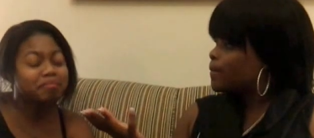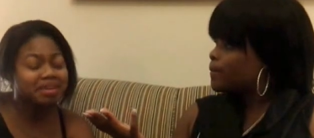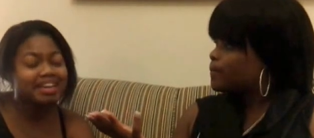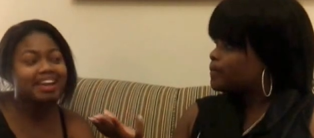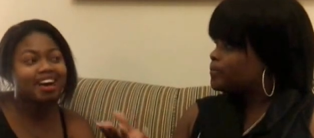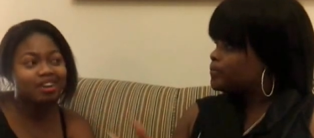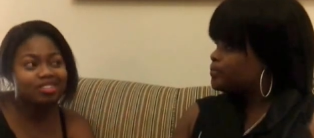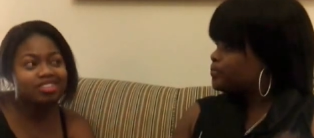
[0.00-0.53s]

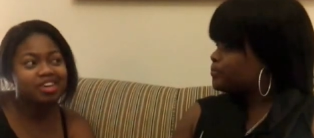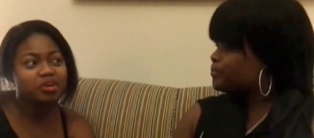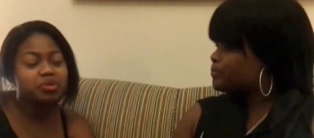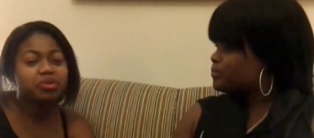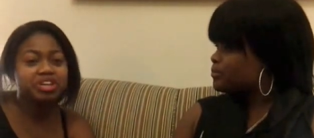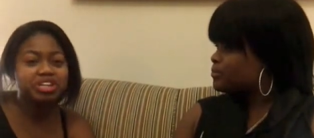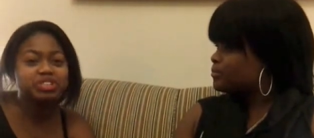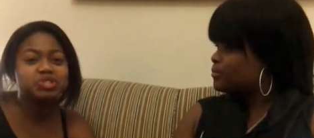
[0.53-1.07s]
Speaker 1: out there
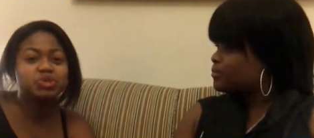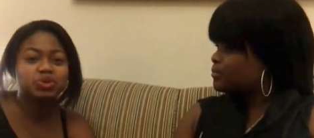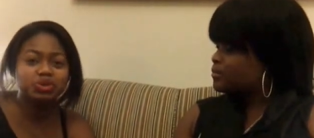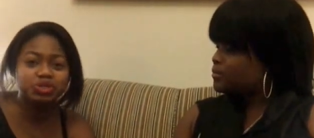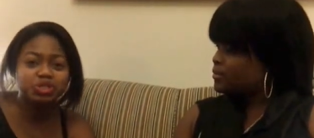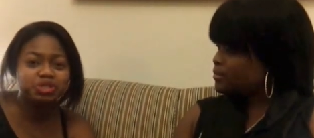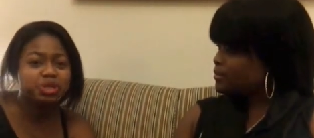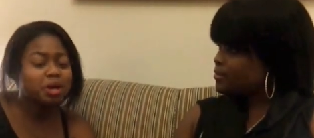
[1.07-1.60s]
already told
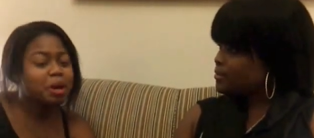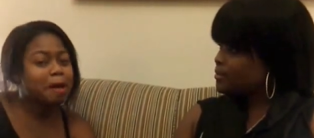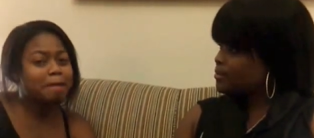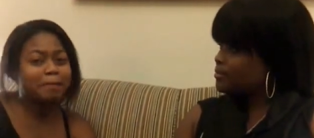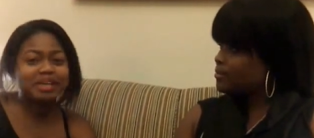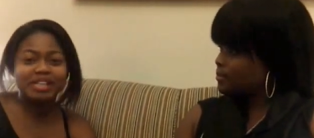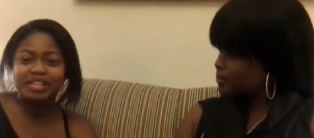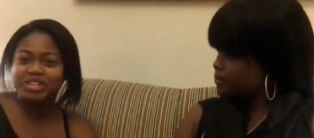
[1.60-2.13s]
you.
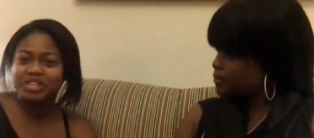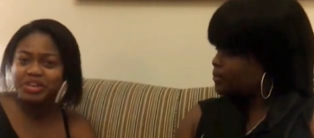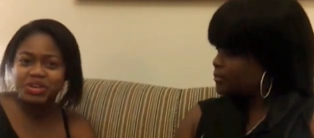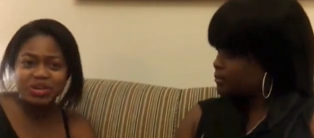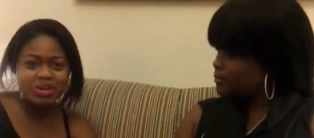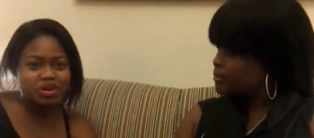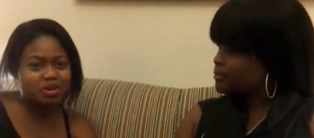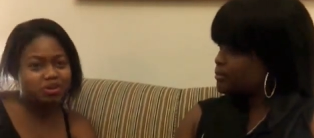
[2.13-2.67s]
And
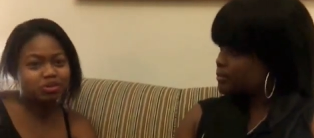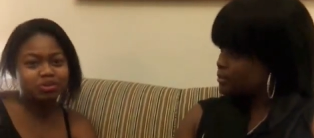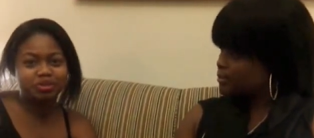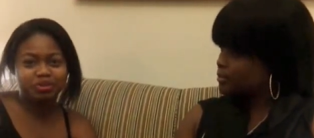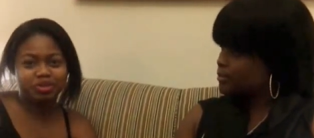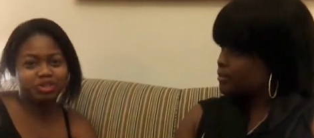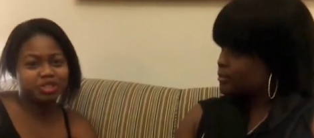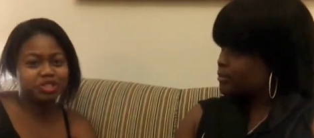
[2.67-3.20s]
no,
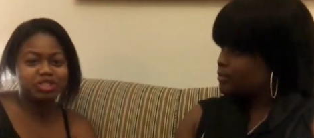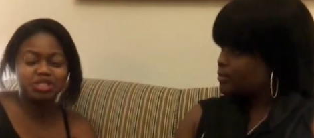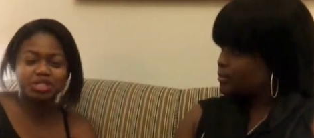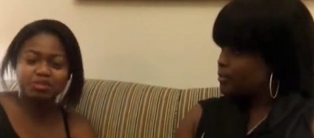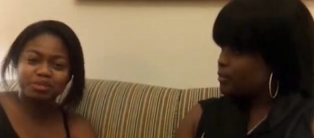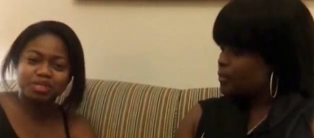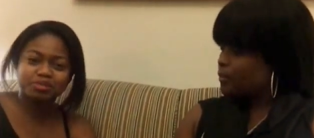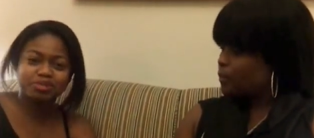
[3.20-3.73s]
choose to
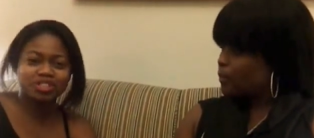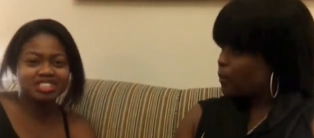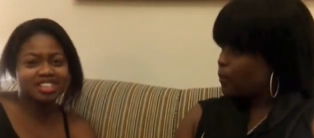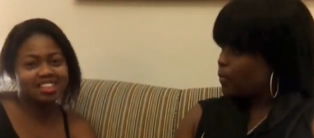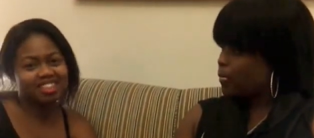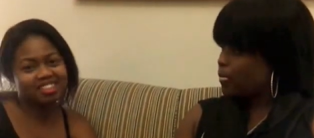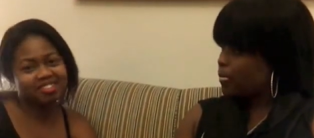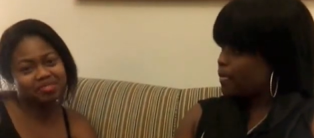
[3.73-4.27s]
be smarter
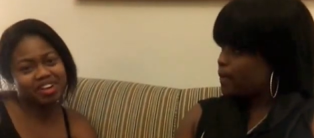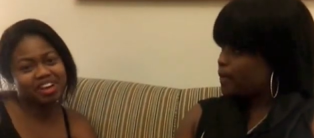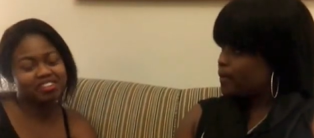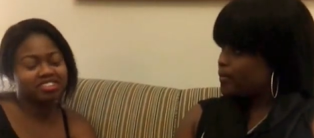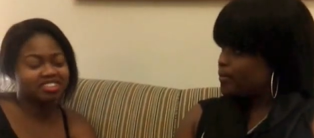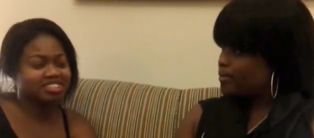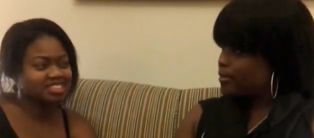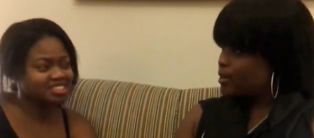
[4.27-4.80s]
than the
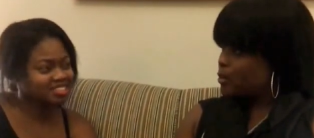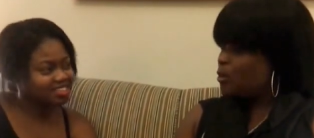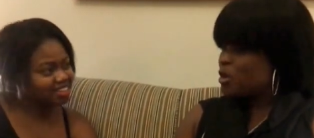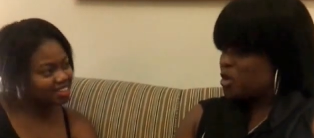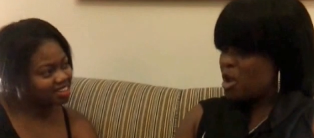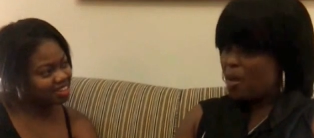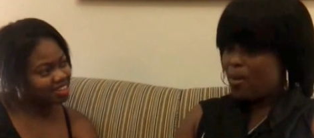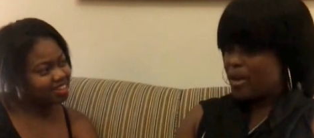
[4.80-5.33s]
virus.
Speaker 2: We
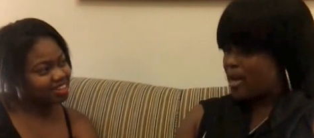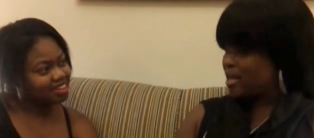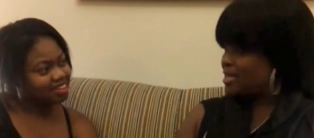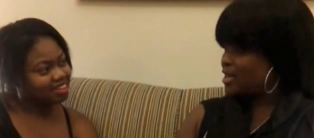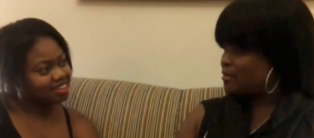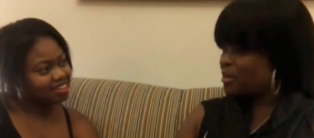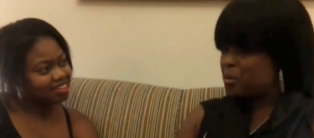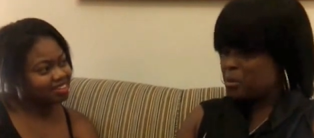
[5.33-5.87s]
knew about HIV.
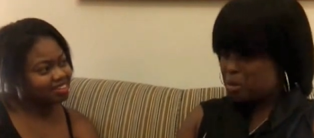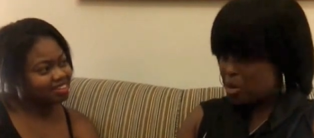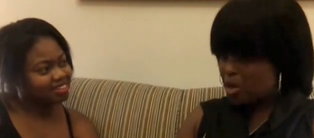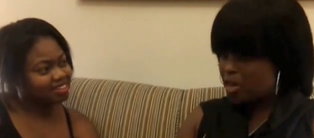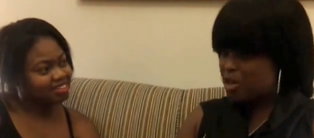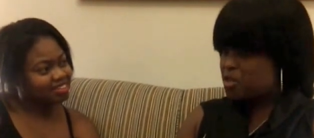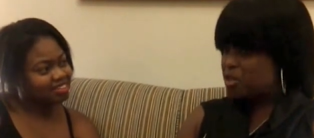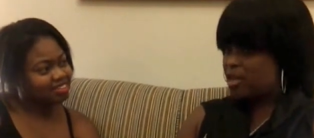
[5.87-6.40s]
We knew
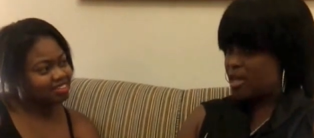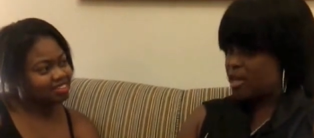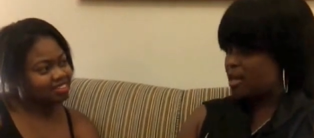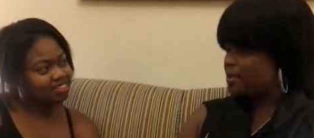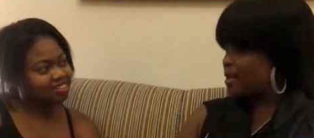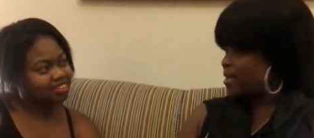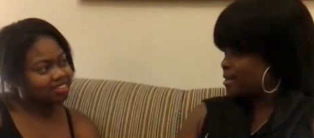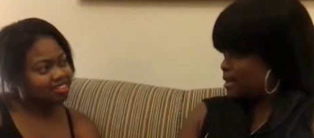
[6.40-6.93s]
that you get it
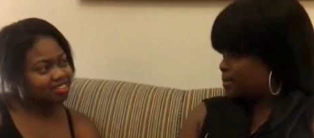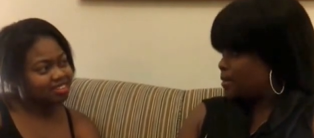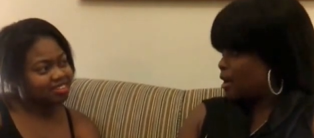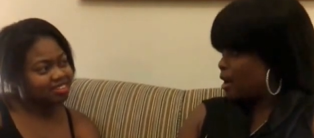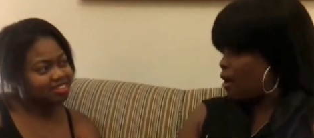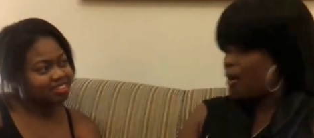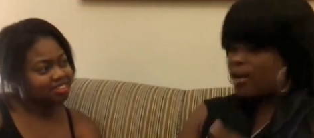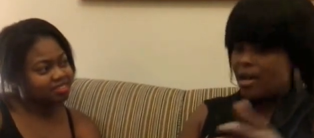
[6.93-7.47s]
by sleeping
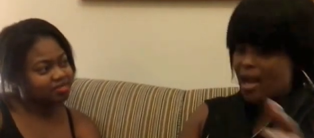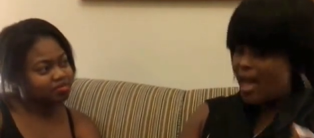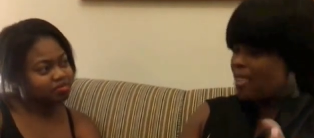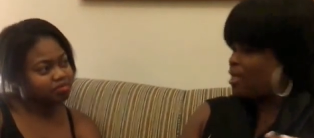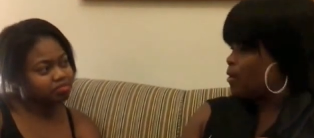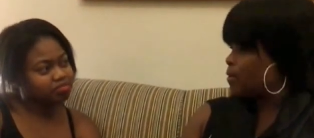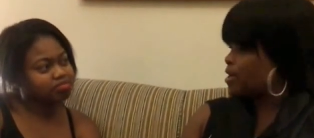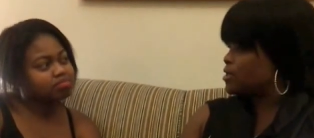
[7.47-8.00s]
around in other
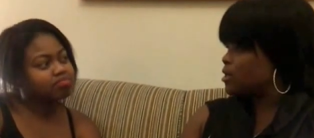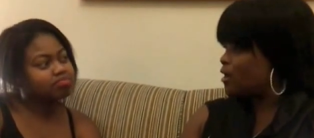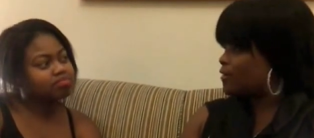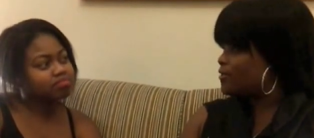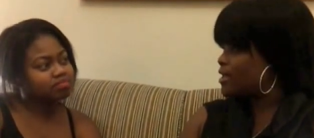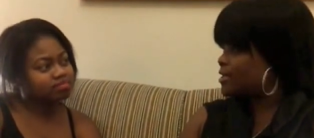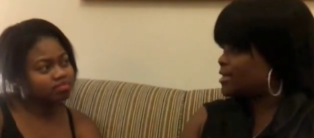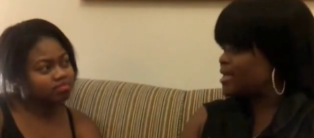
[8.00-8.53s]
ways, mm.
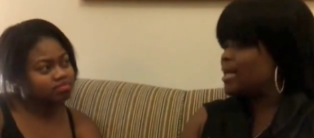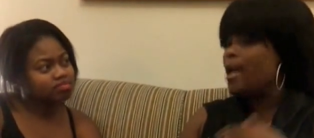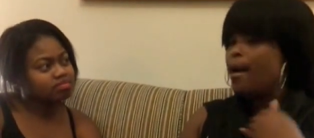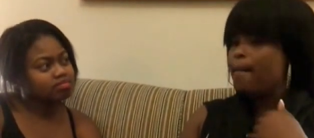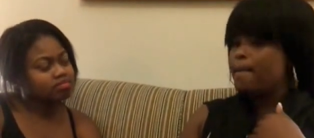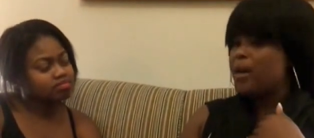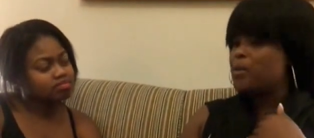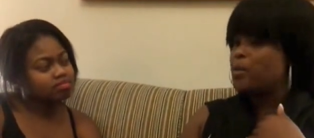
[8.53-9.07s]
obviously.
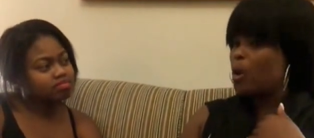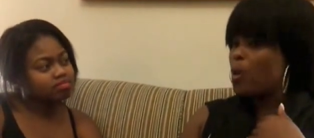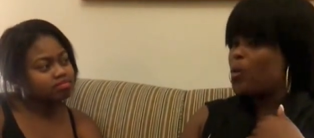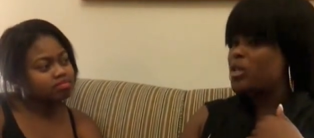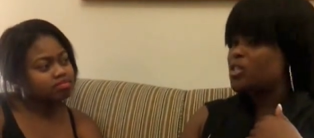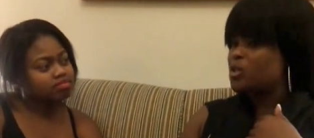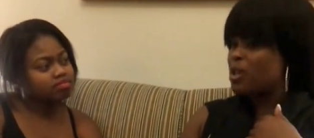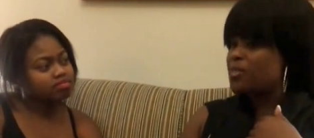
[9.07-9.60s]
But we always
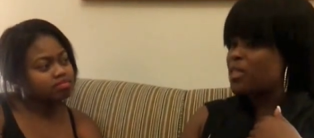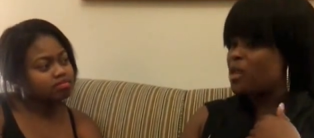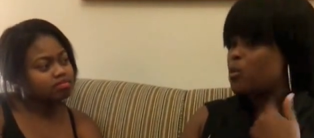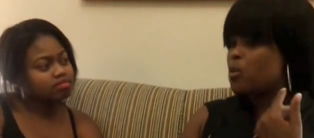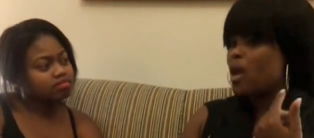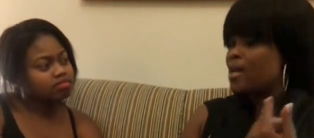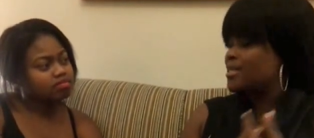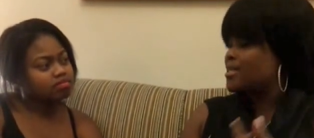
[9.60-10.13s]
thought that we
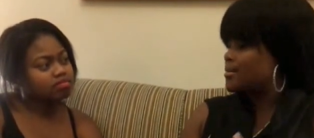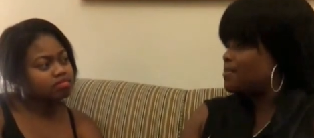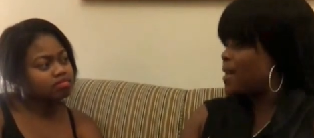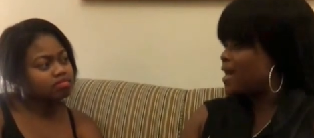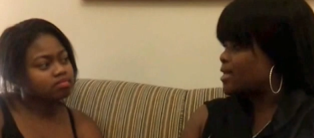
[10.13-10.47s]
are smart.